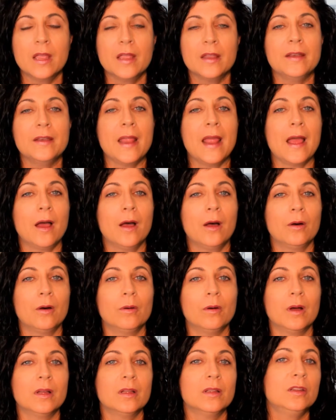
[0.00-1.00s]

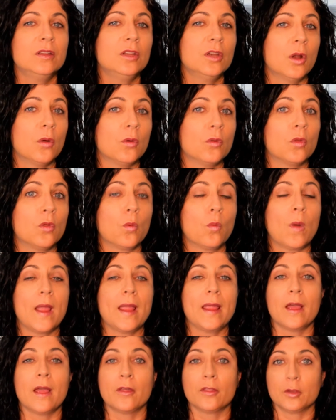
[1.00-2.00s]
Now, the
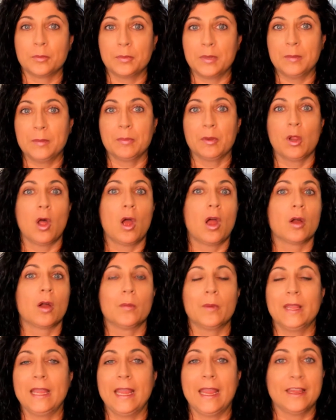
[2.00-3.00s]
way other people are,
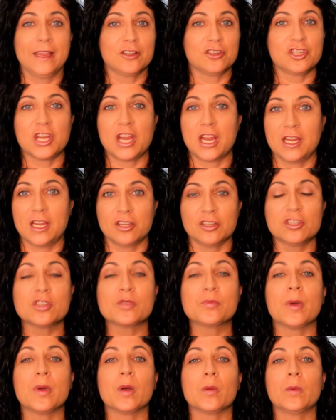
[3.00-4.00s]
we can't
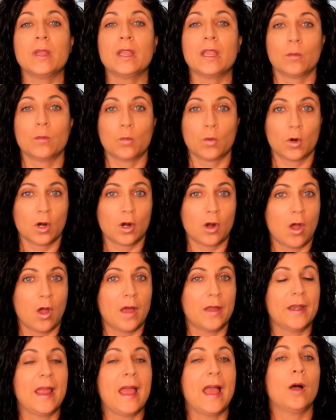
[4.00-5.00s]
change, but we can work
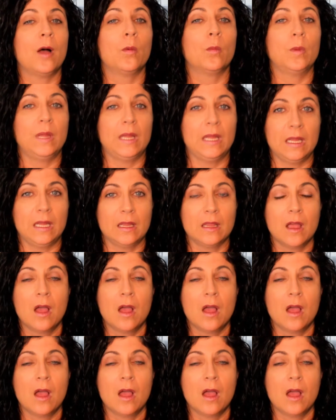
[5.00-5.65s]
on how we